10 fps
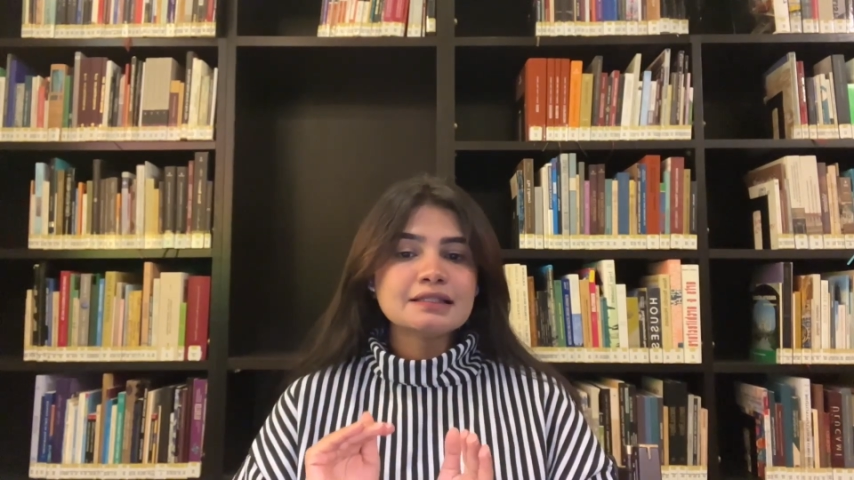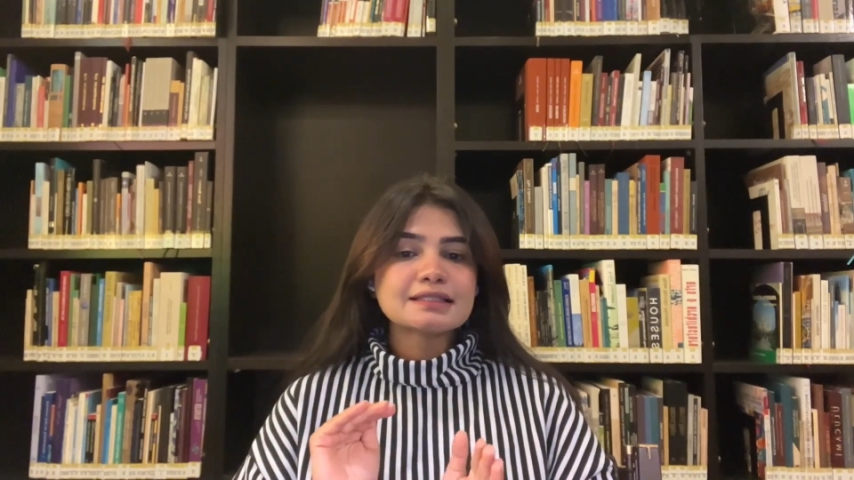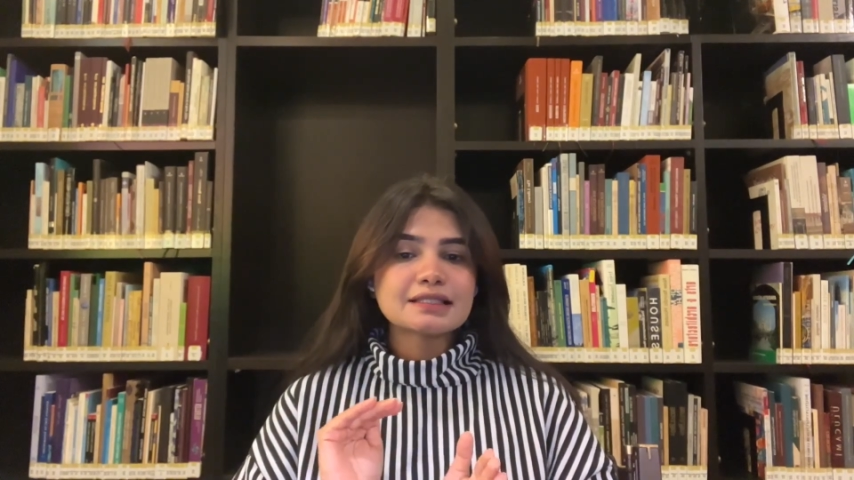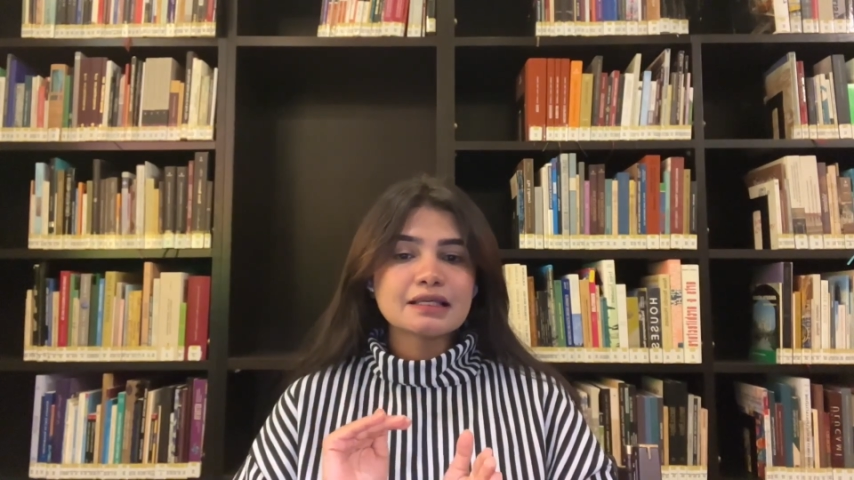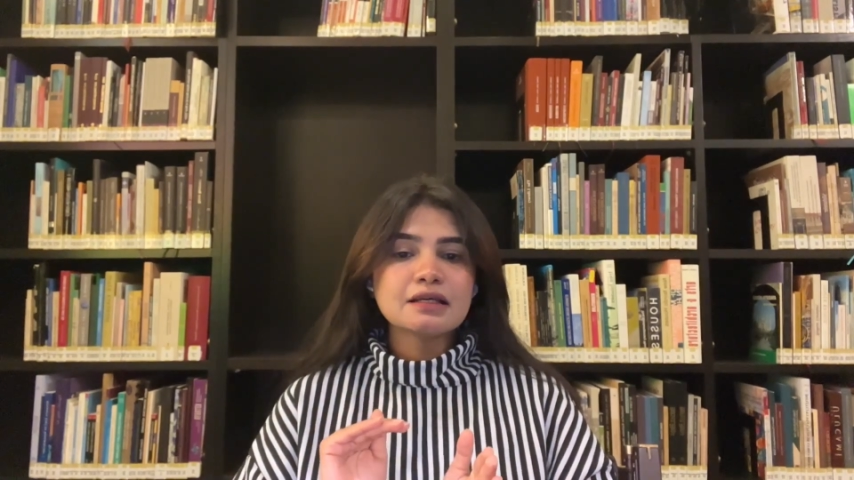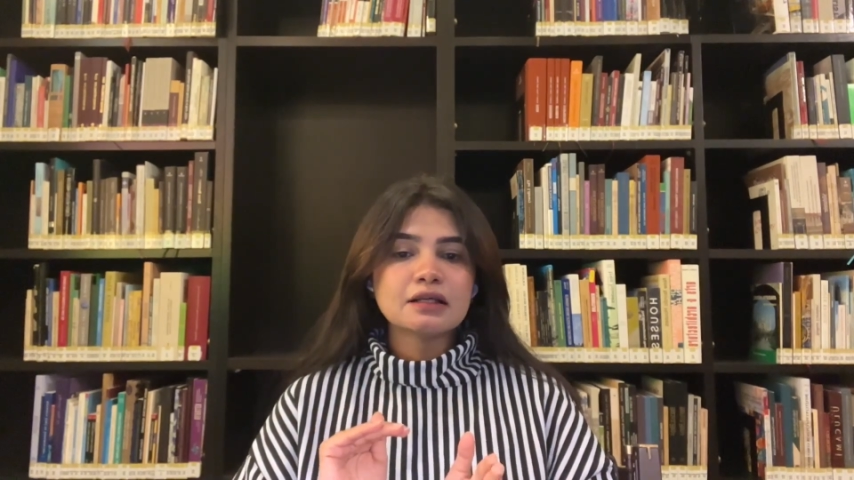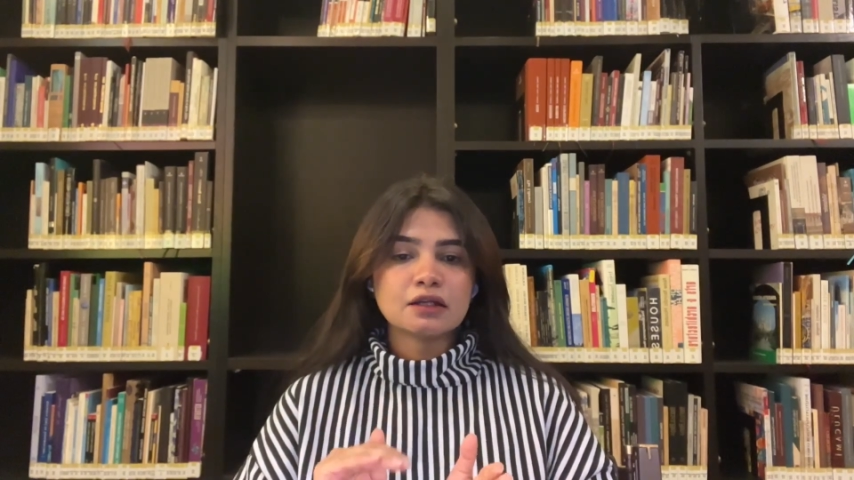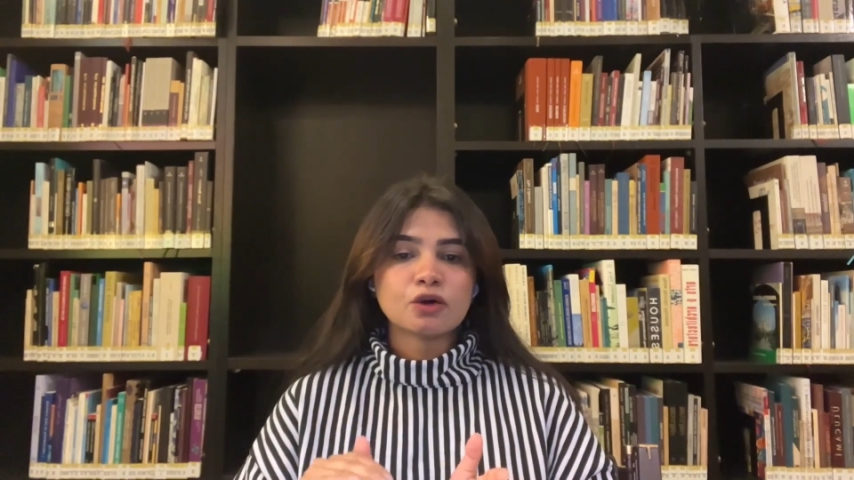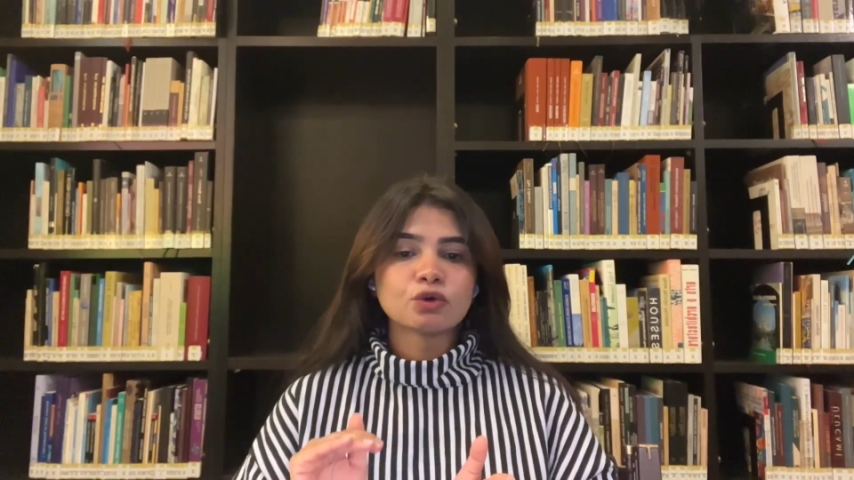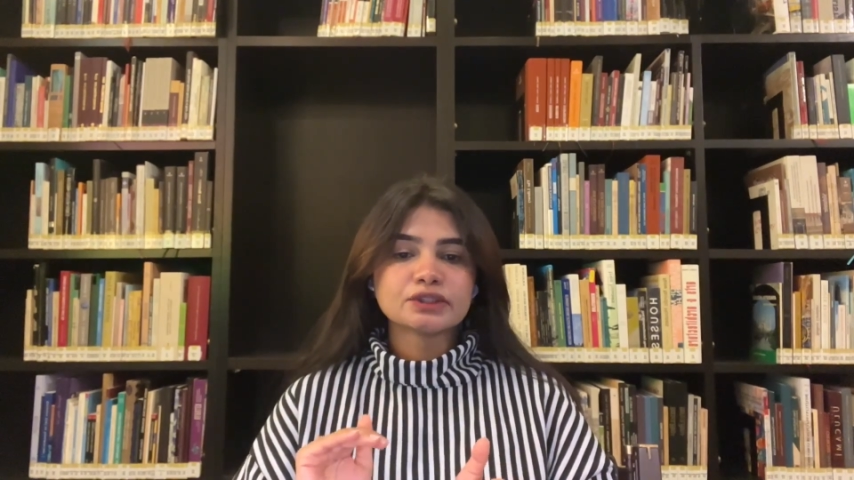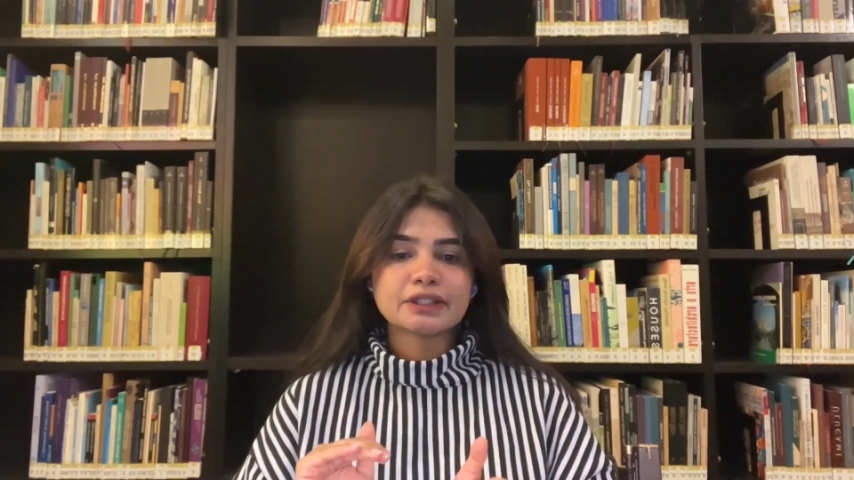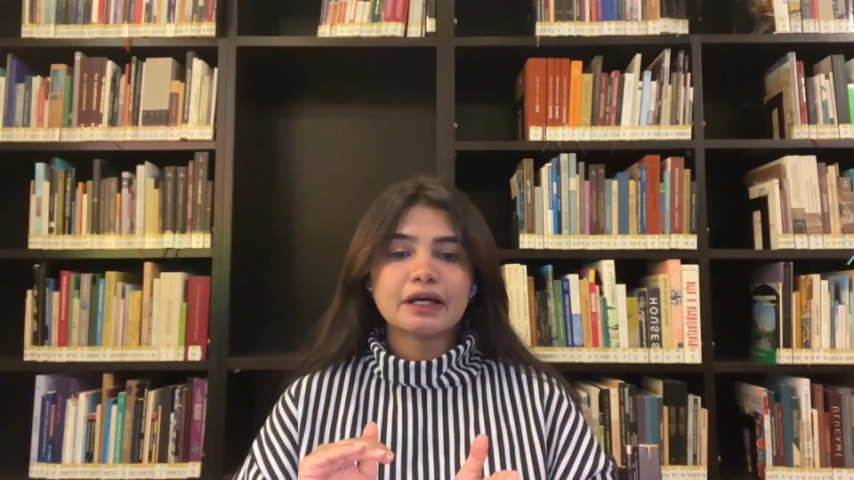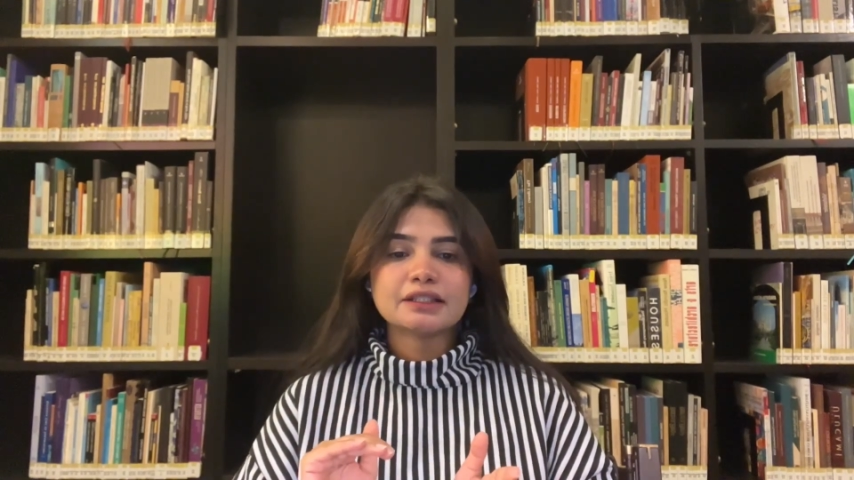single Rosa